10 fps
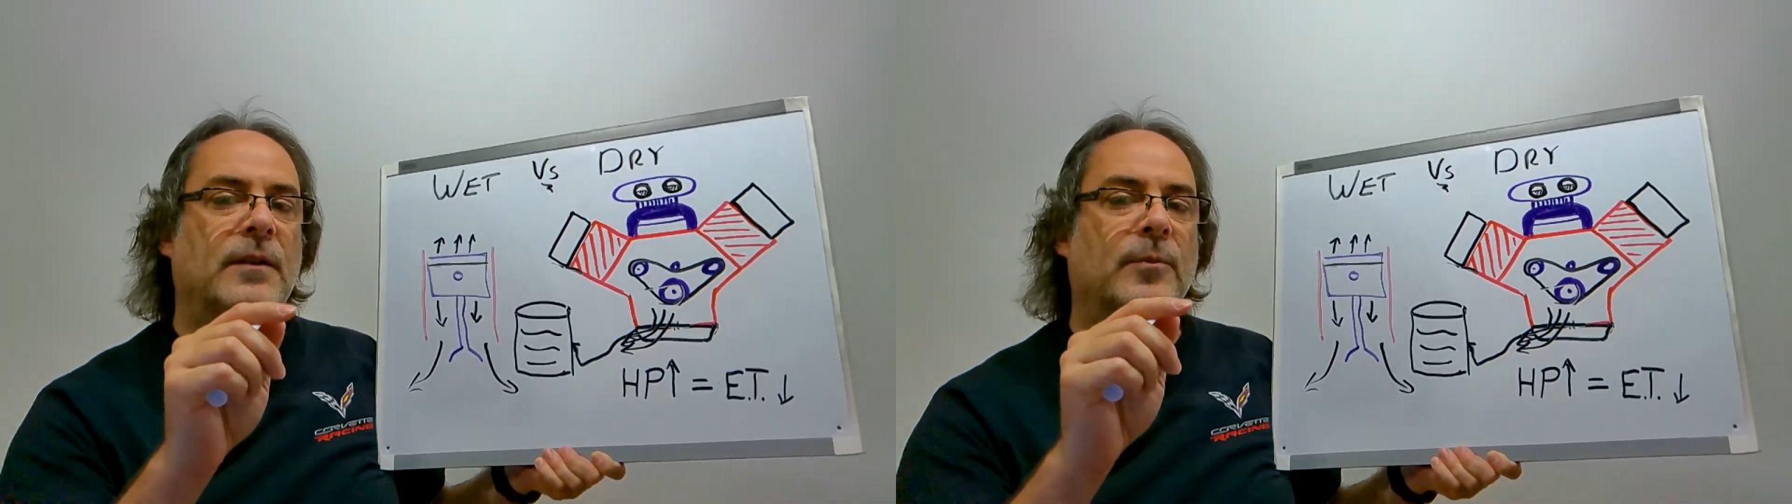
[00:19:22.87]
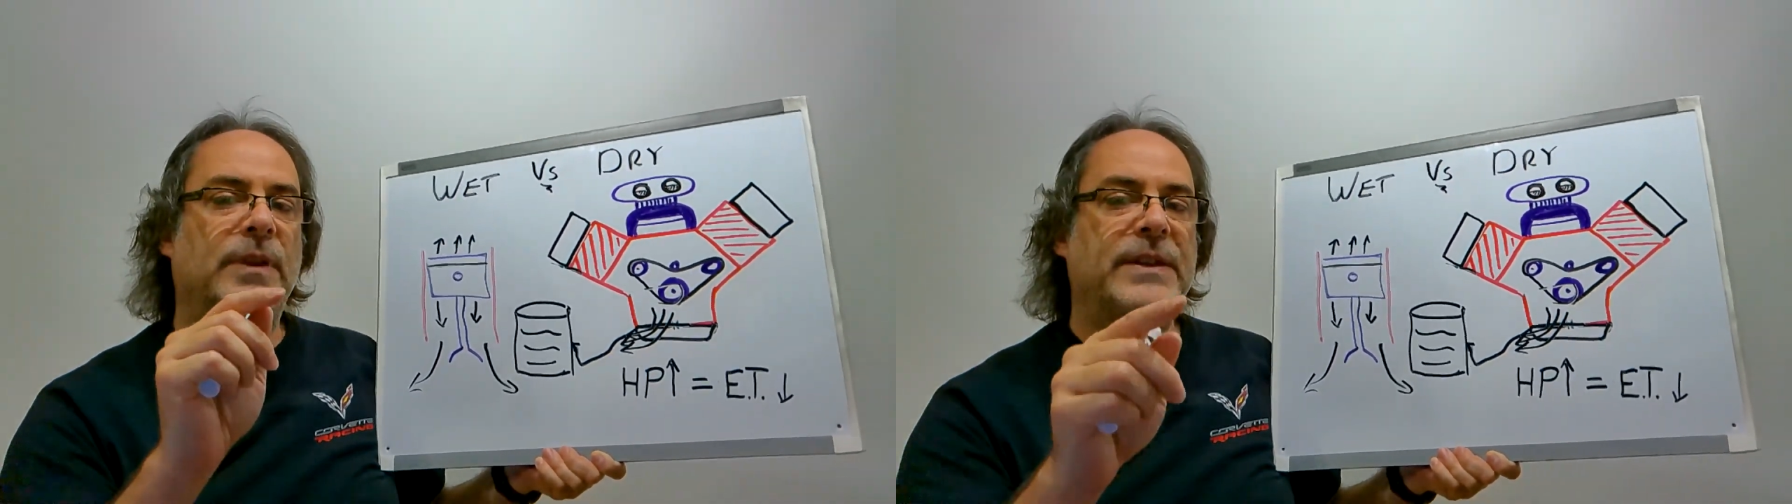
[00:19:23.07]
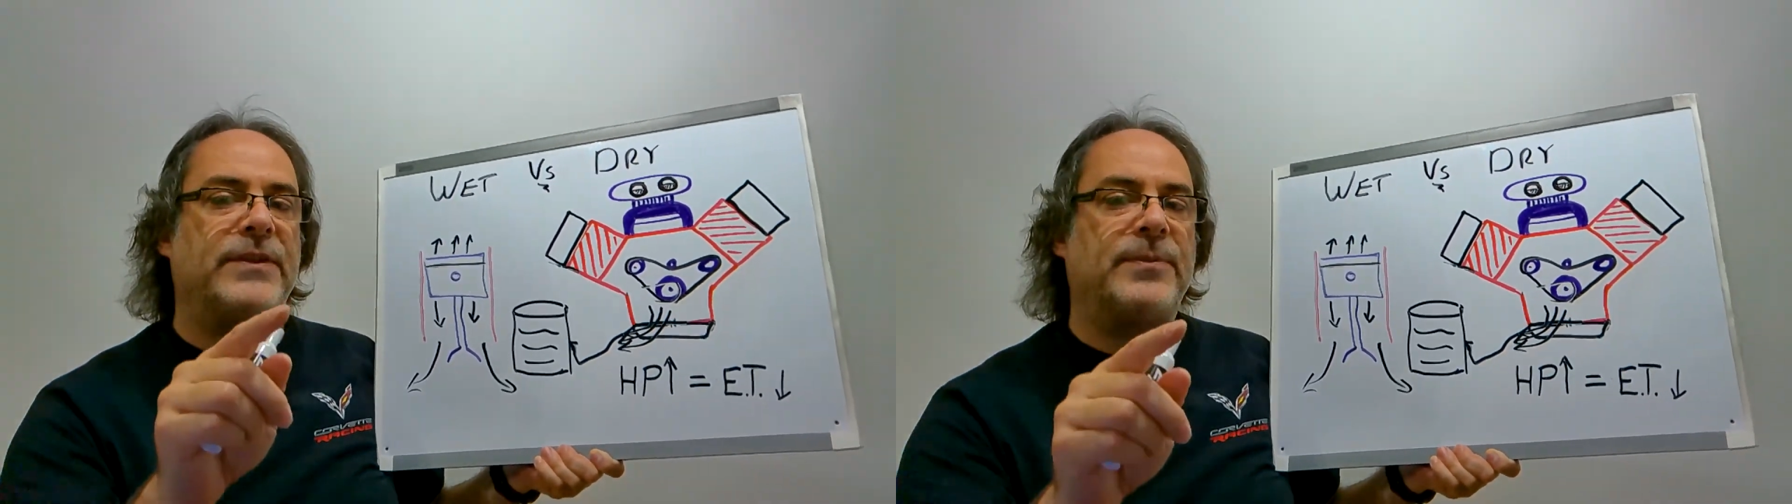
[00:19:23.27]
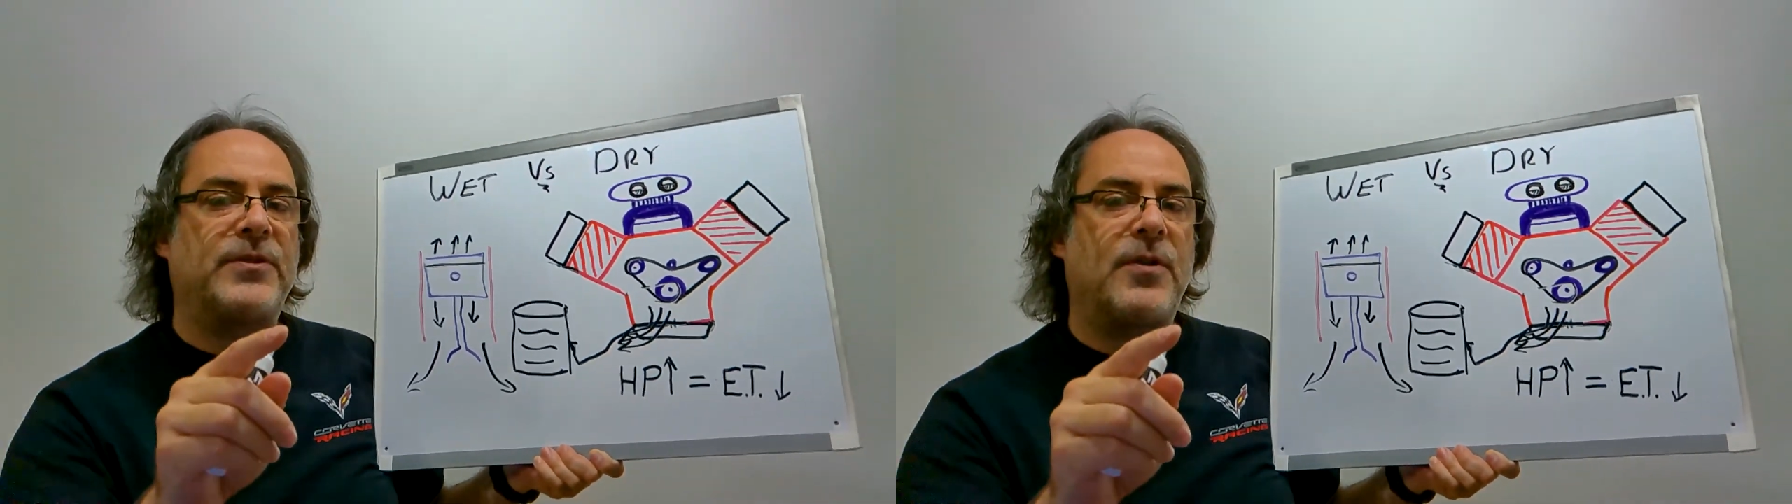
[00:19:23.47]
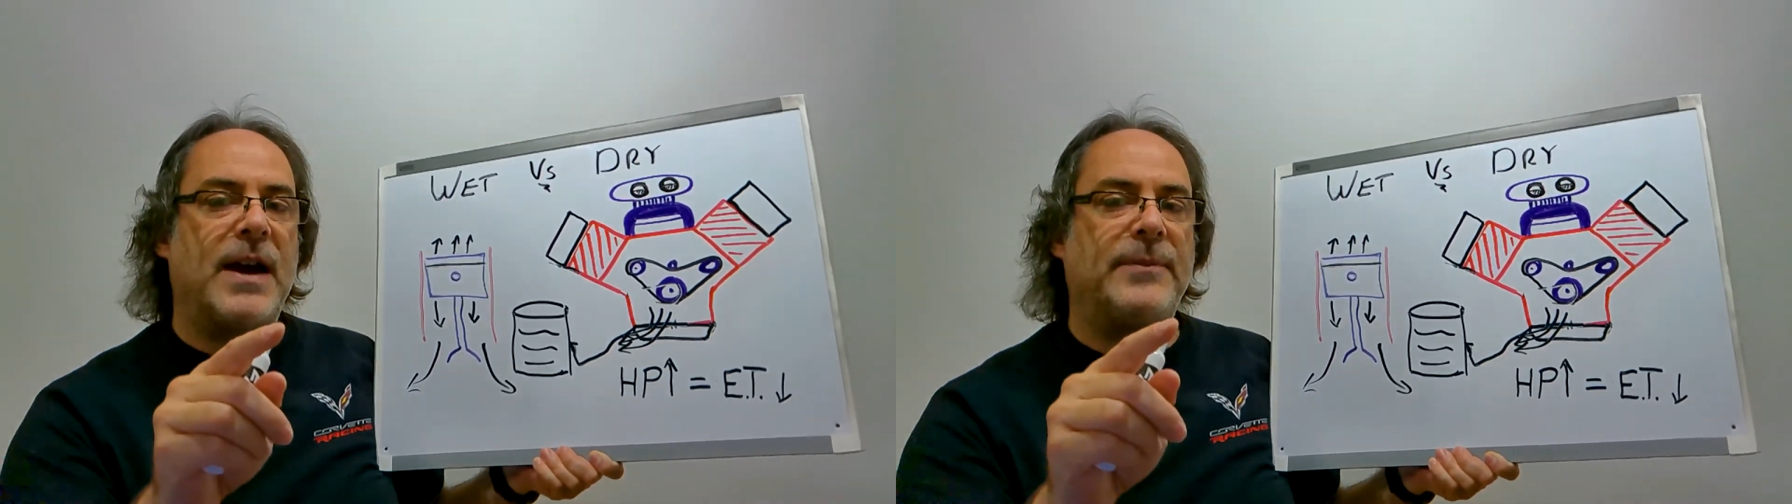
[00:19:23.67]
Please
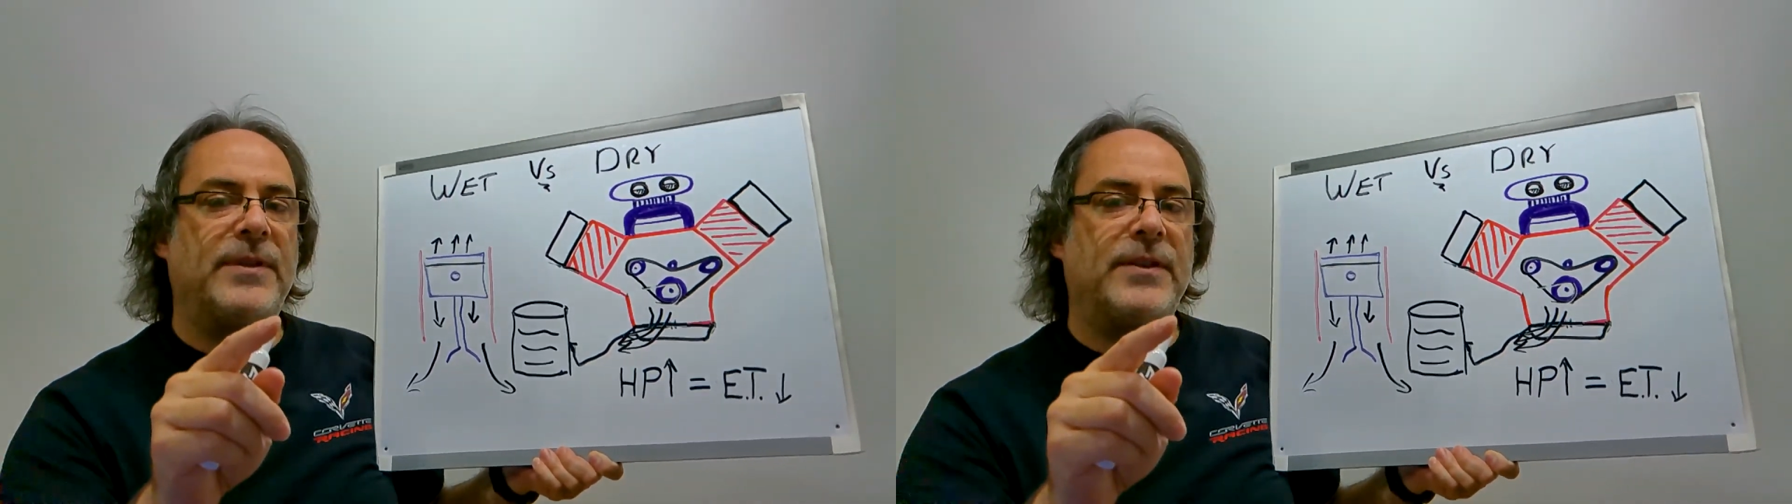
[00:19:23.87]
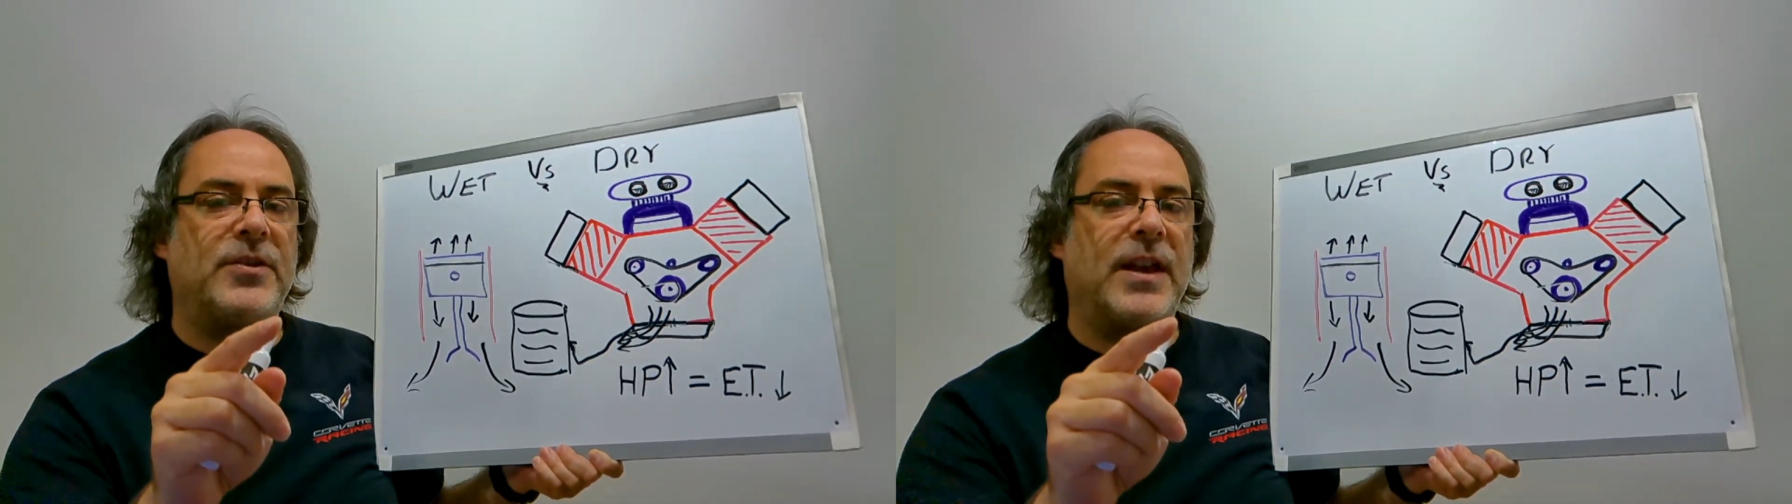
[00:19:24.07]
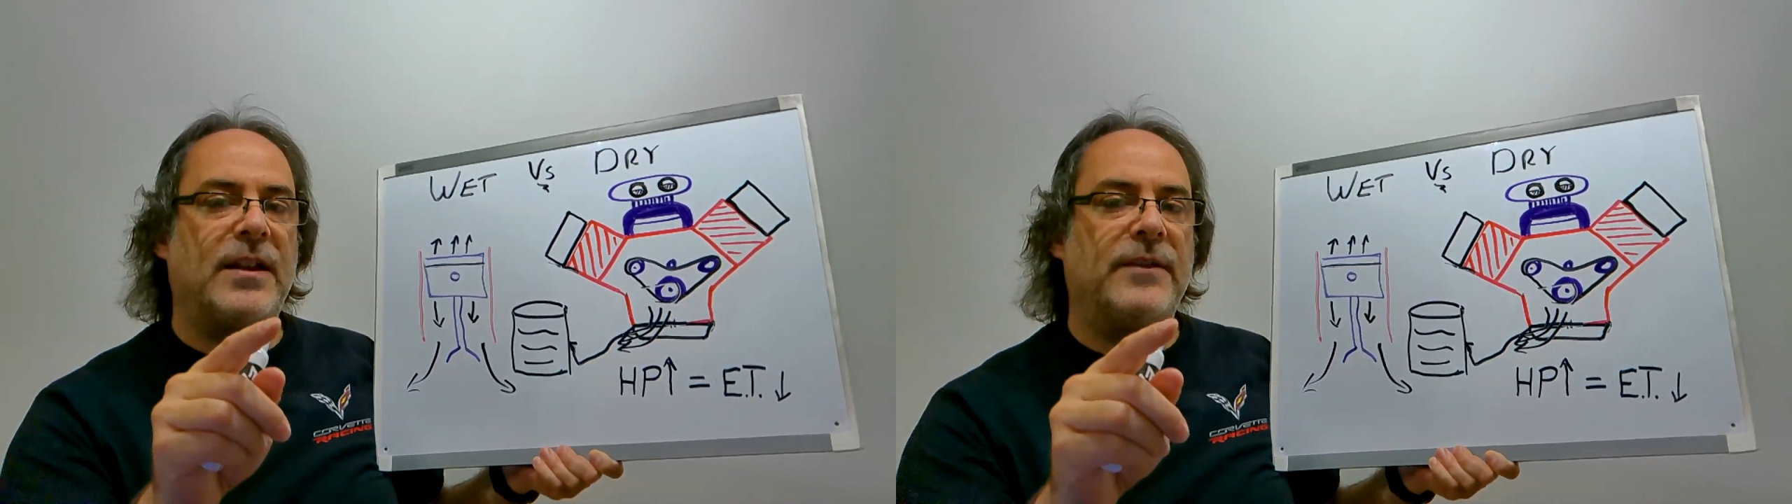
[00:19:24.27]
subscribe to the channel